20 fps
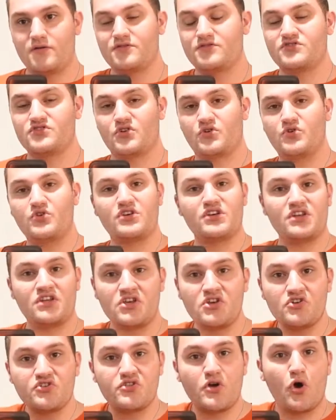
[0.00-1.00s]
so you can
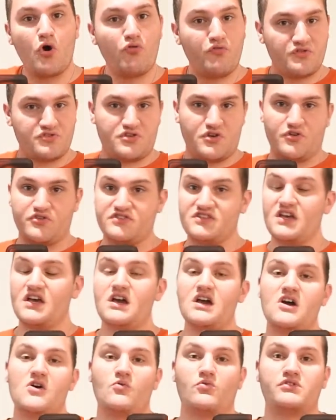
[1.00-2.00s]
hear the overtones.
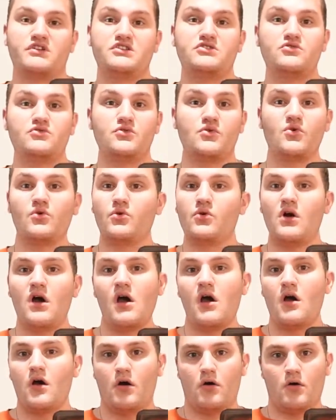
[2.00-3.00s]
When you're doing ooh,
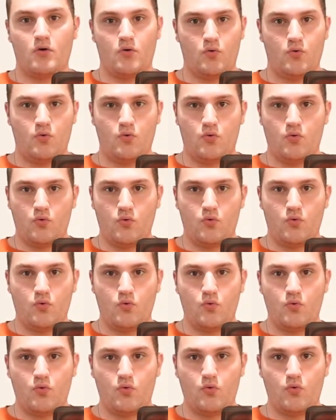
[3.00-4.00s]

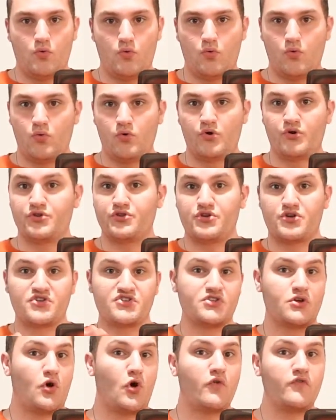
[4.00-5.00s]
ooh, there's
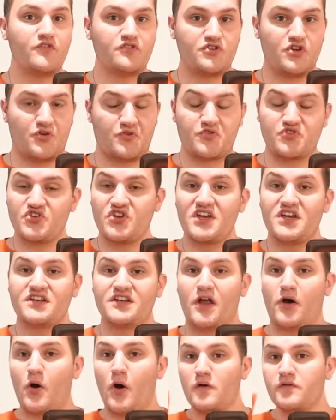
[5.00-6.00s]
no overtones.
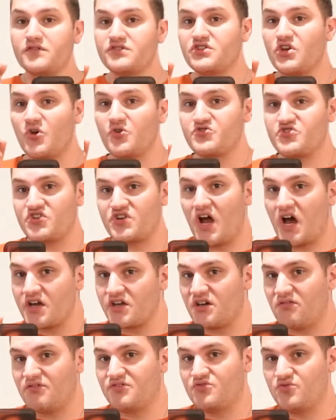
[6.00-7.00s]
Now, overtones are not
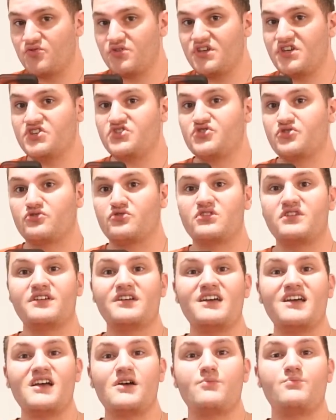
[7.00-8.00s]
good when doing Ison
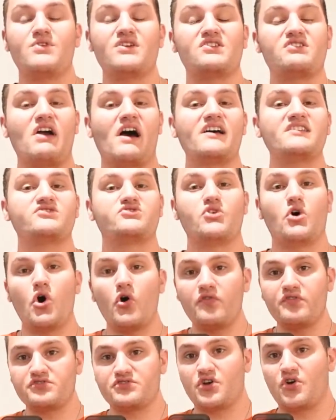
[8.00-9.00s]
because the
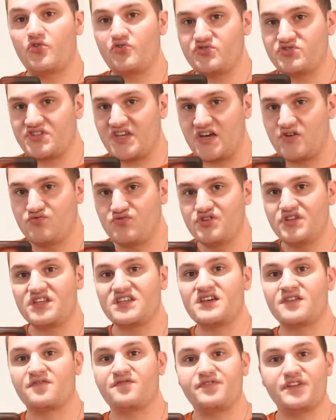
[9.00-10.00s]
overtones can really
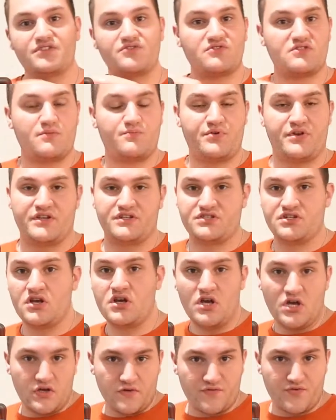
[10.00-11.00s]
conflict with the pitch.
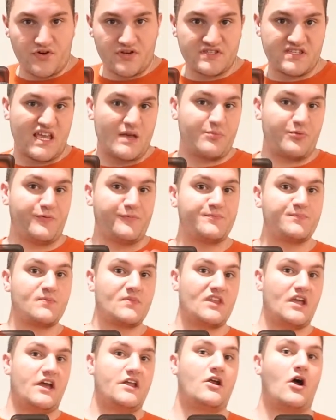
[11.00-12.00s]
For example,
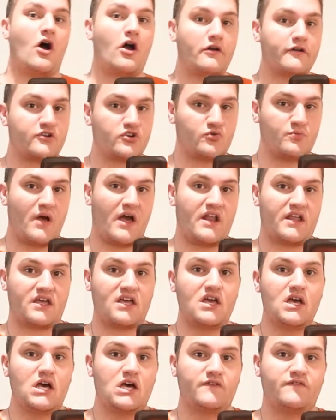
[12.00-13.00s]
in hard chromatic,
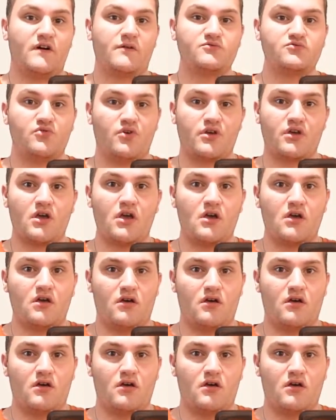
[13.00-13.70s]
if I'm doing